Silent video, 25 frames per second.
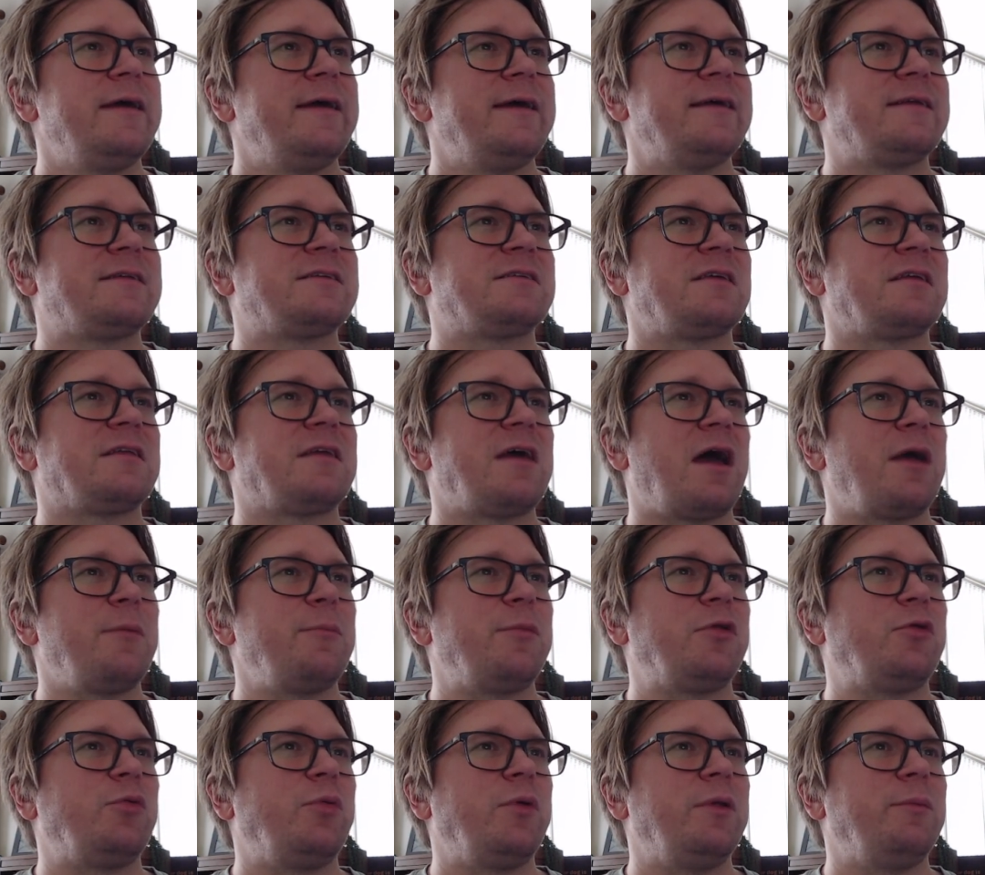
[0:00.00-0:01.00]
It's the time
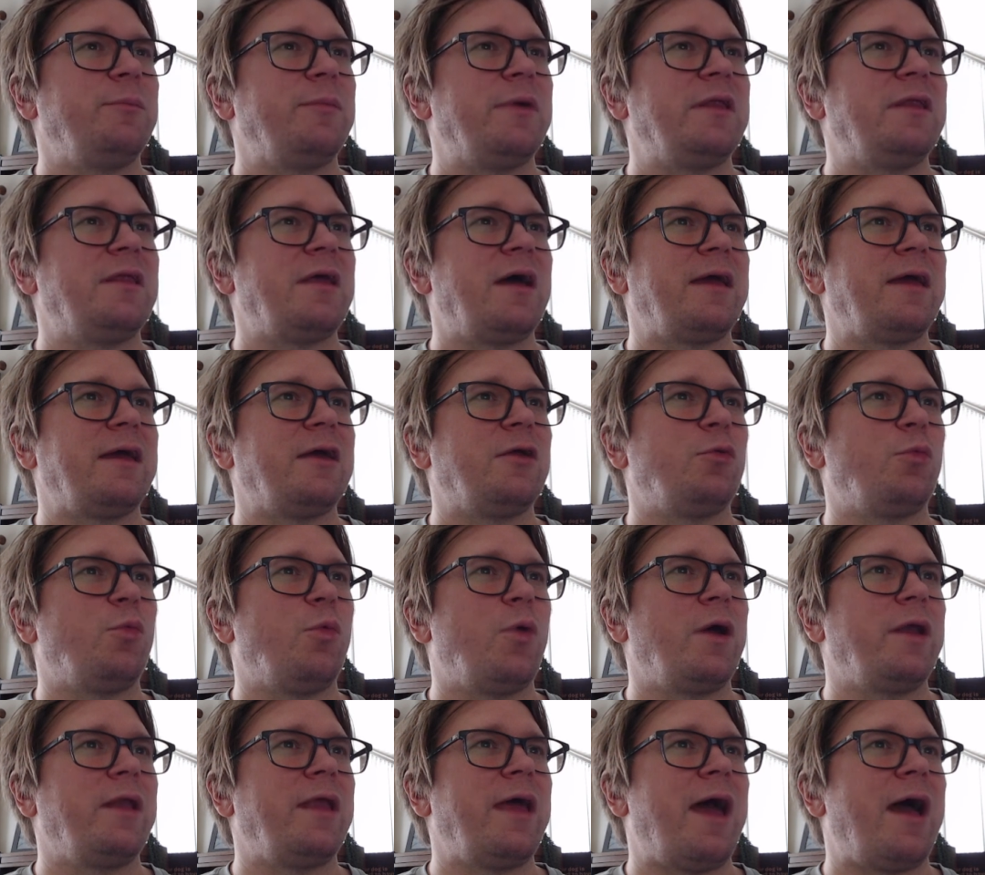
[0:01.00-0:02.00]
between midnight and
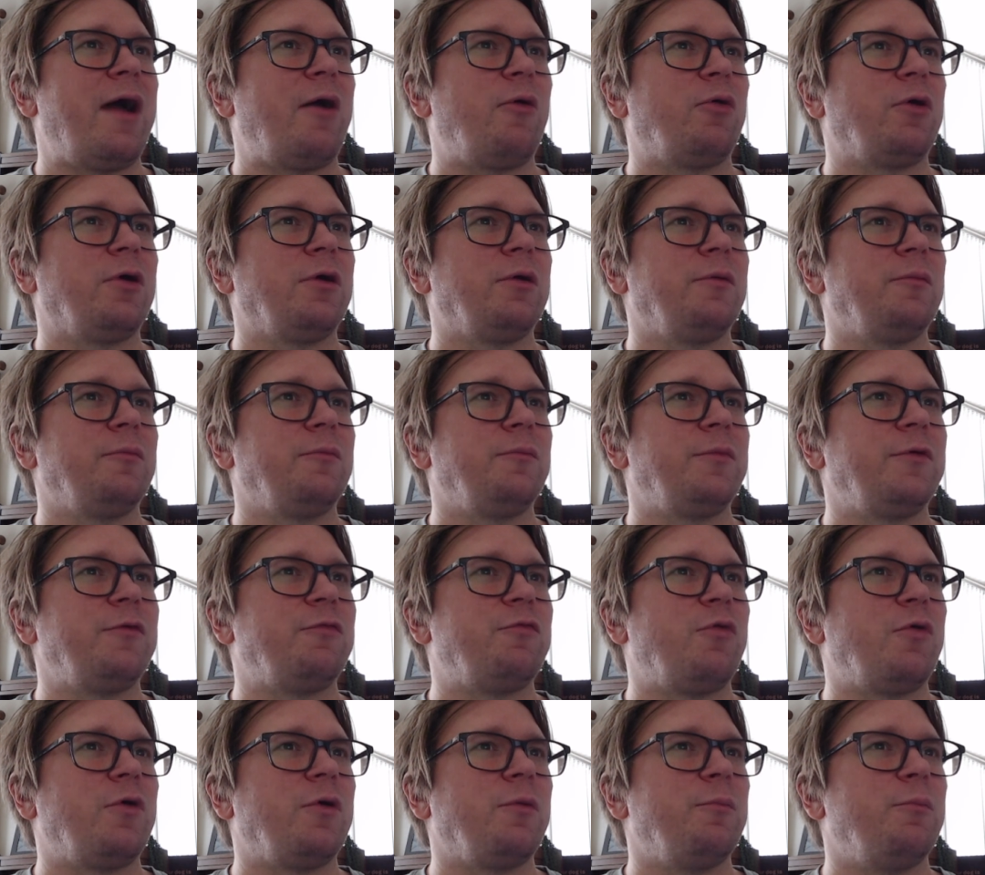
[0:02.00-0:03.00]
1 hour
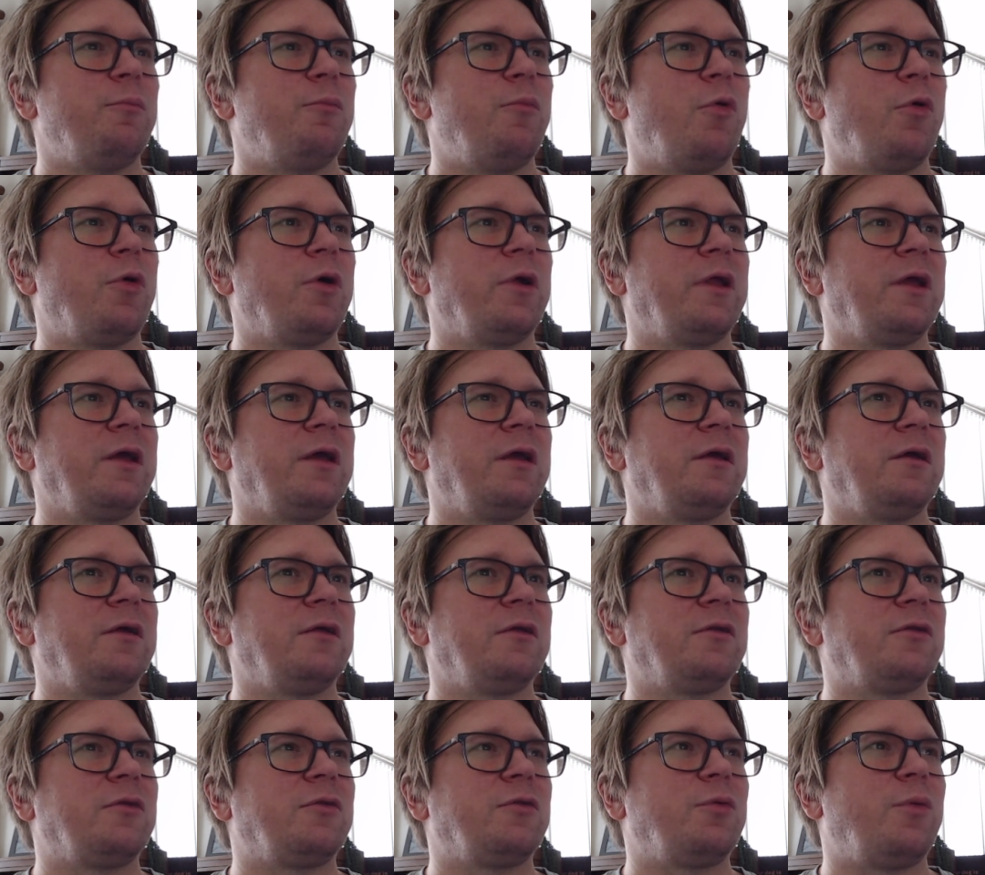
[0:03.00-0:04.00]
before morning
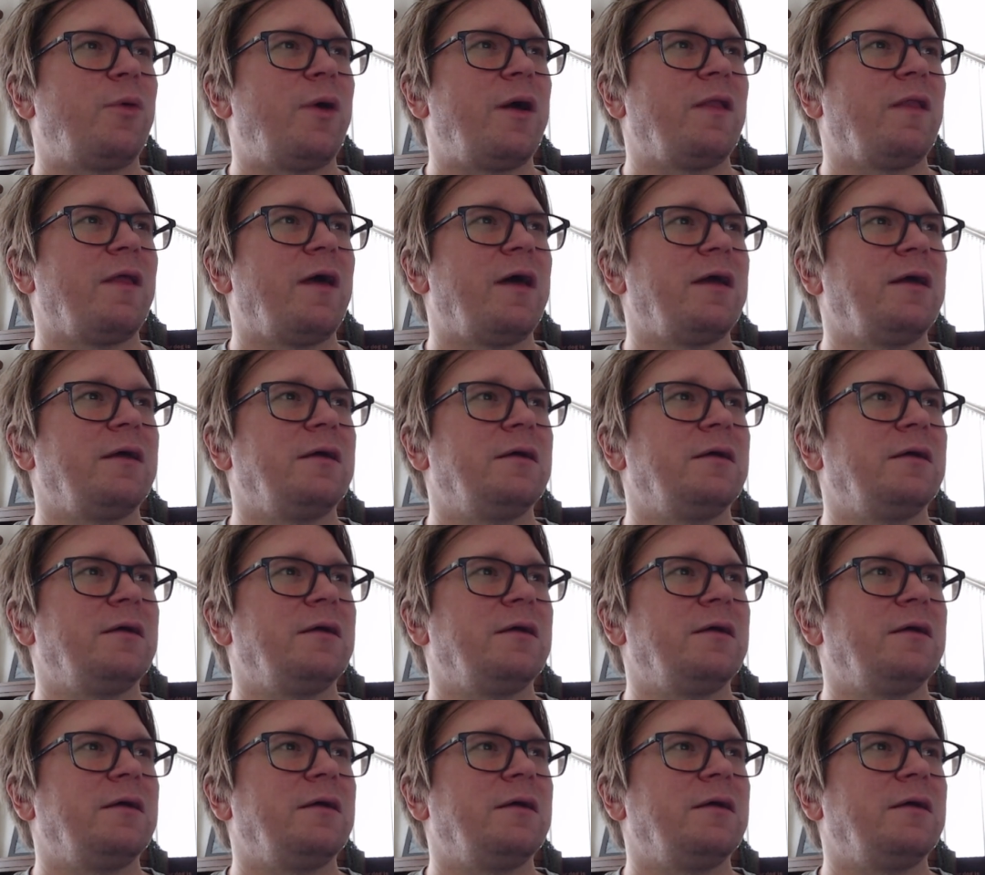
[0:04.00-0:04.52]
twilight.